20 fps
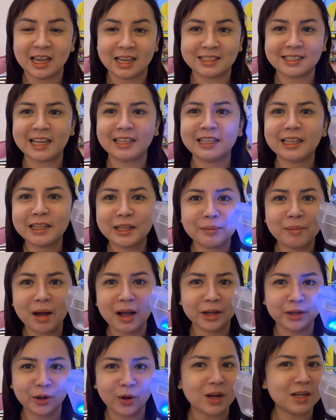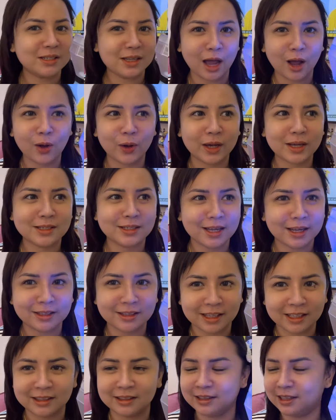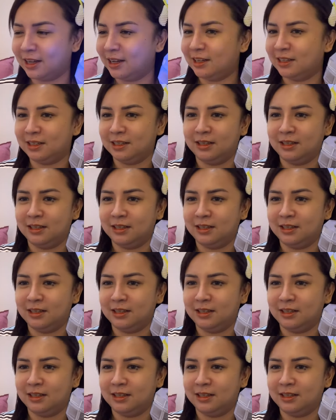Excited na ba kayo? Kasi ako excited na.